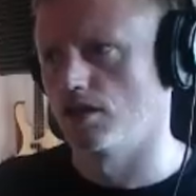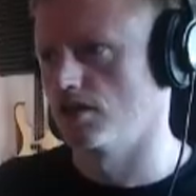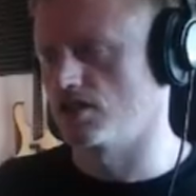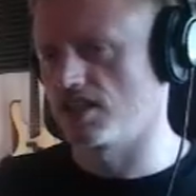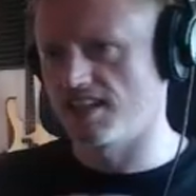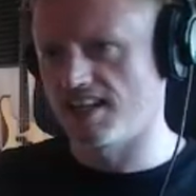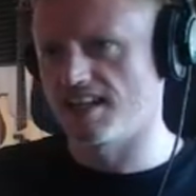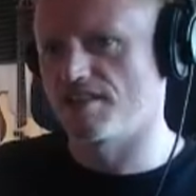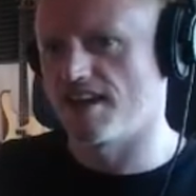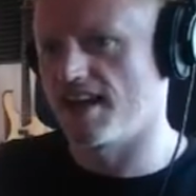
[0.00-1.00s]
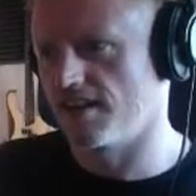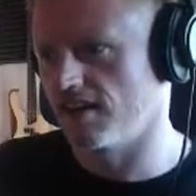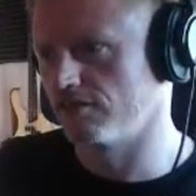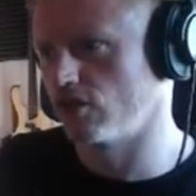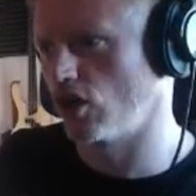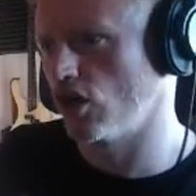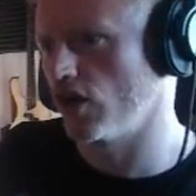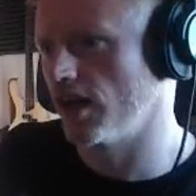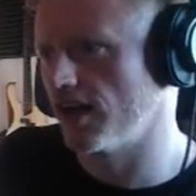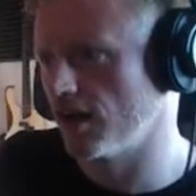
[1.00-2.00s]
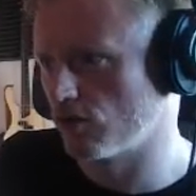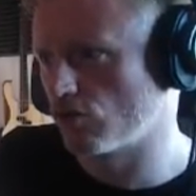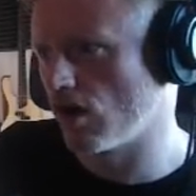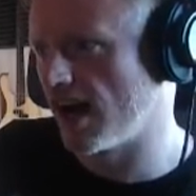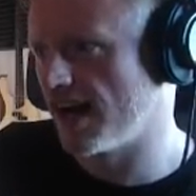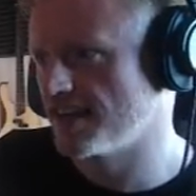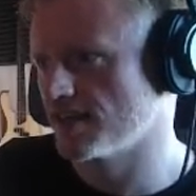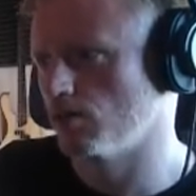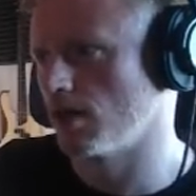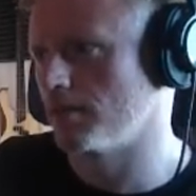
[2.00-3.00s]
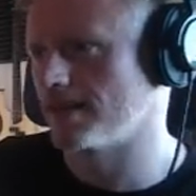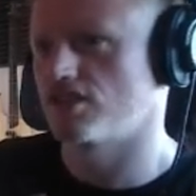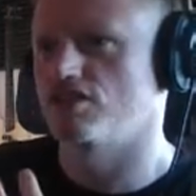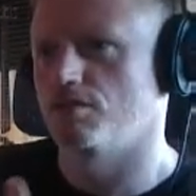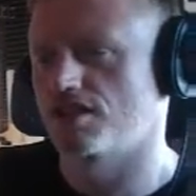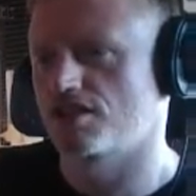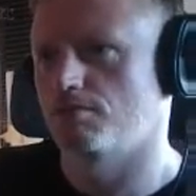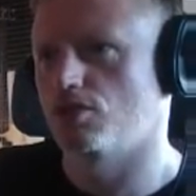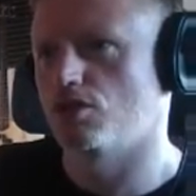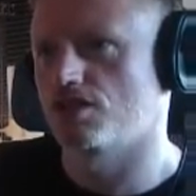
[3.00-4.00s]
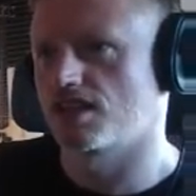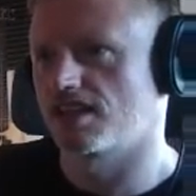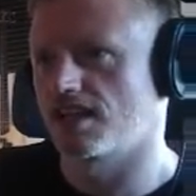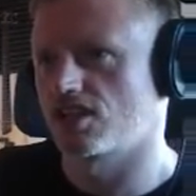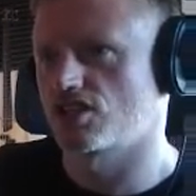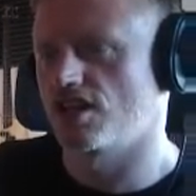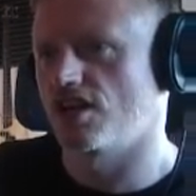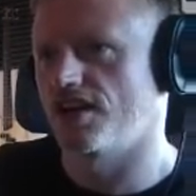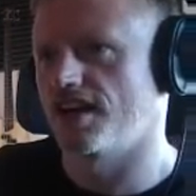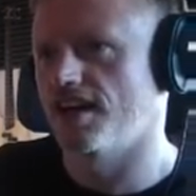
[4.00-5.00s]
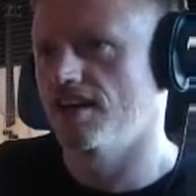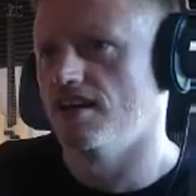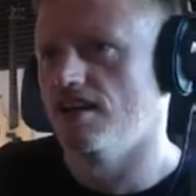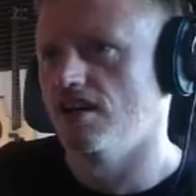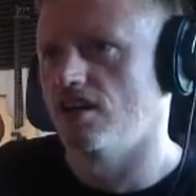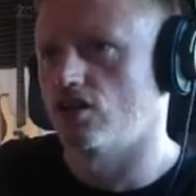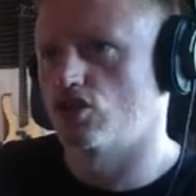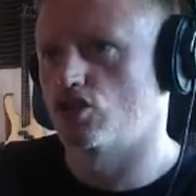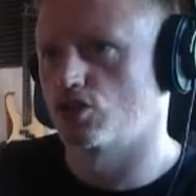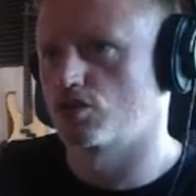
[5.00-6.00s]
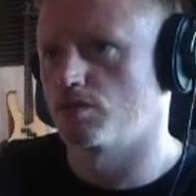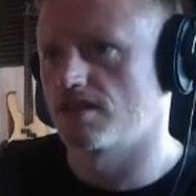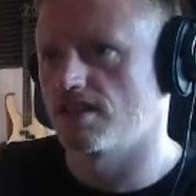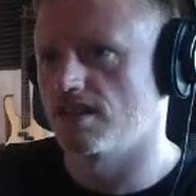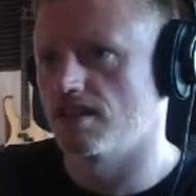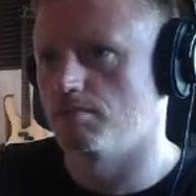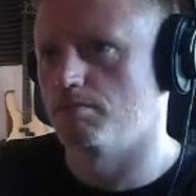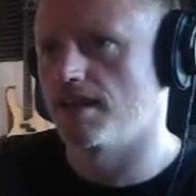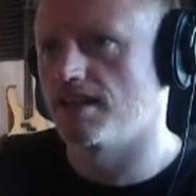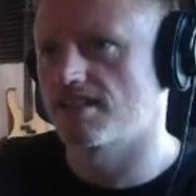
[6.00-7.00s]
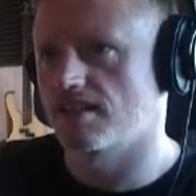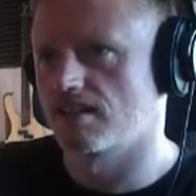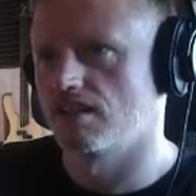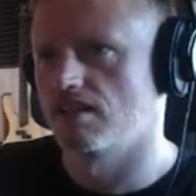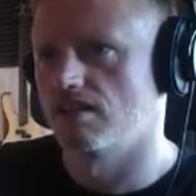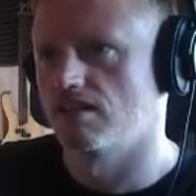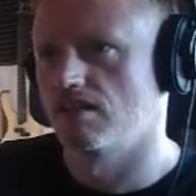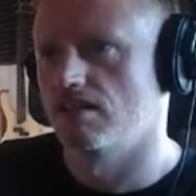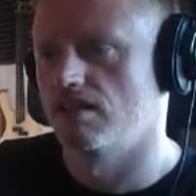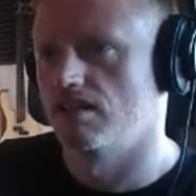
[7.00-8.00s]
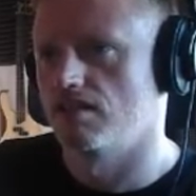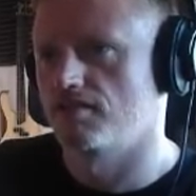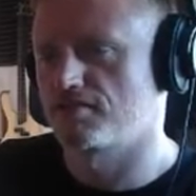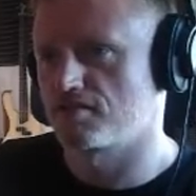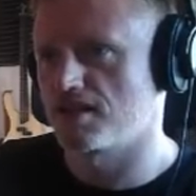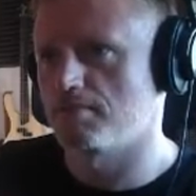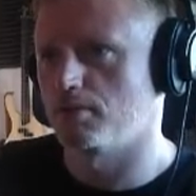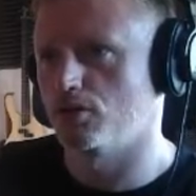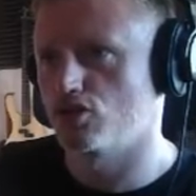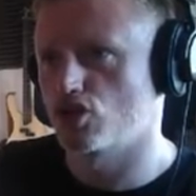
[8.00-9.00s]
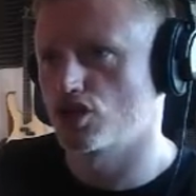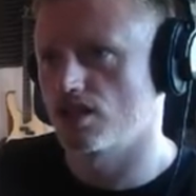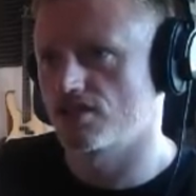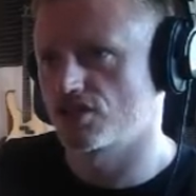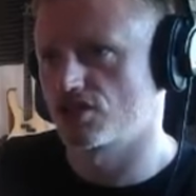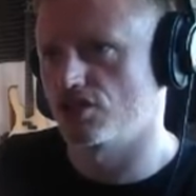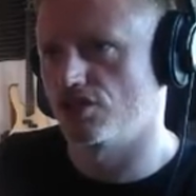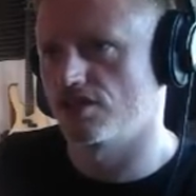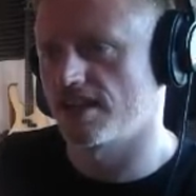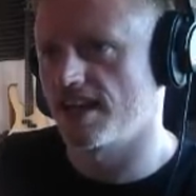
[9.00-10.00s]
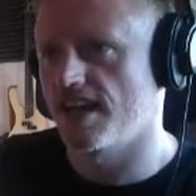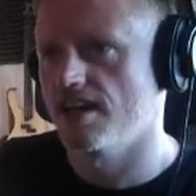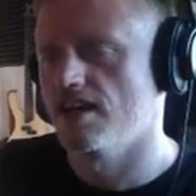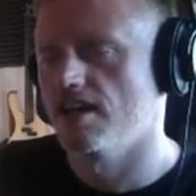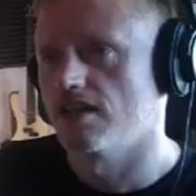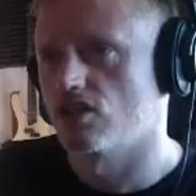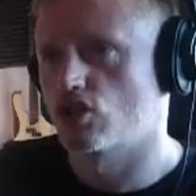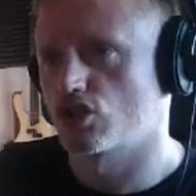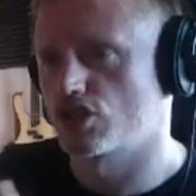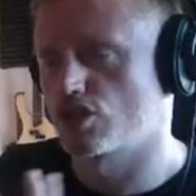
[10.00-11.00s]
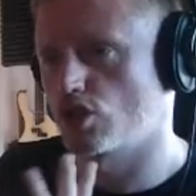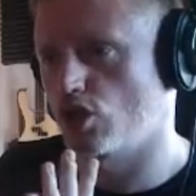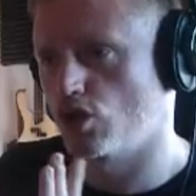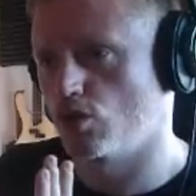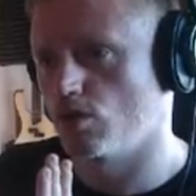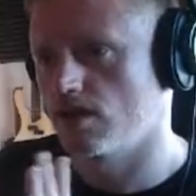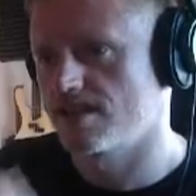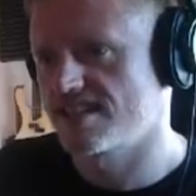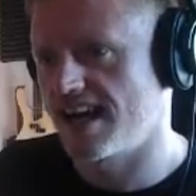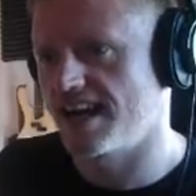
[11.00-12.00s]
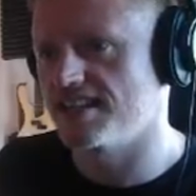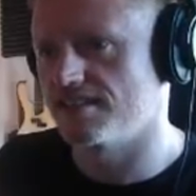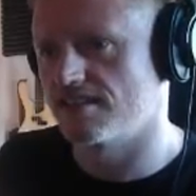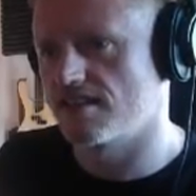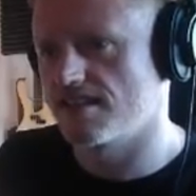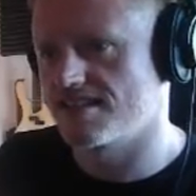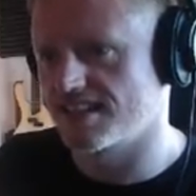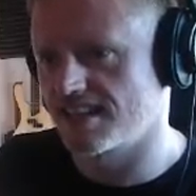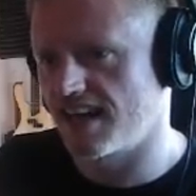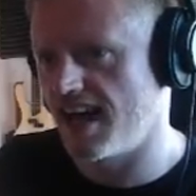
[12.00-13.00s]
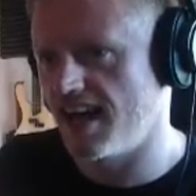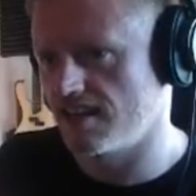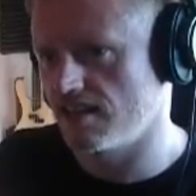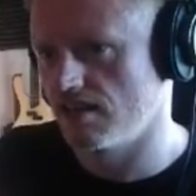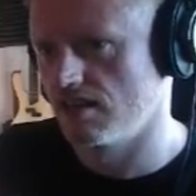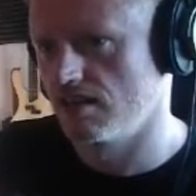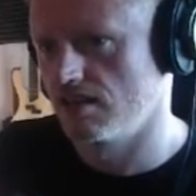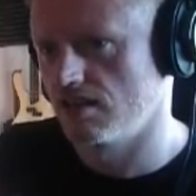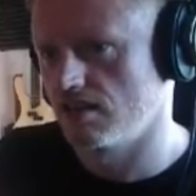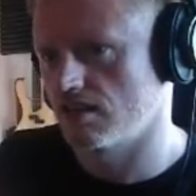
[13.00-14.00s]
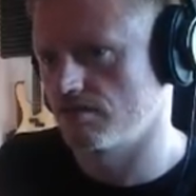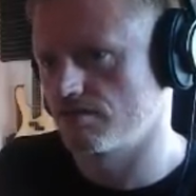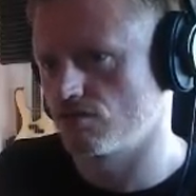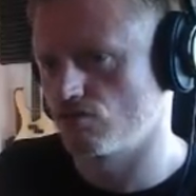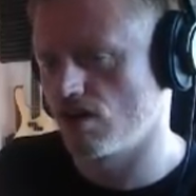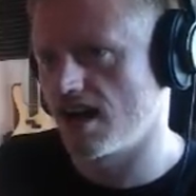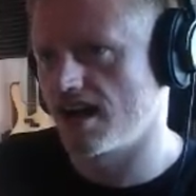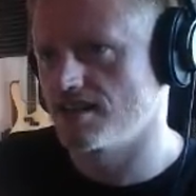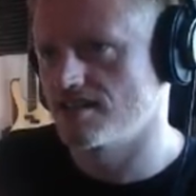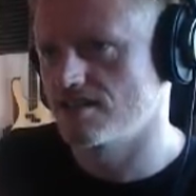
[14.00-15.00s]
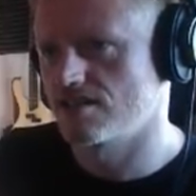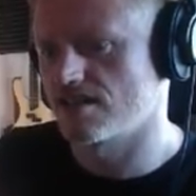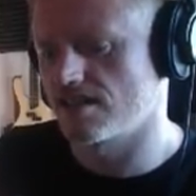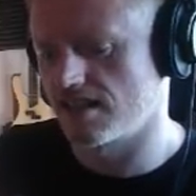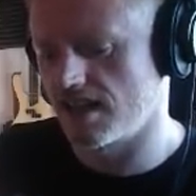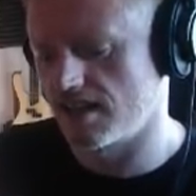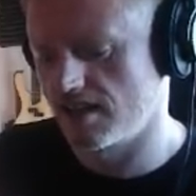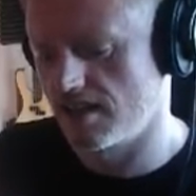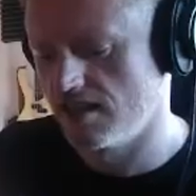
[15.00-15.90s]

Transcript: so you can hear there I've got a ride, and what I'm actually doing is I'm using the kickstart here just with the basic free punch, as it's called here, just to tighten the decay of the ride to the kick.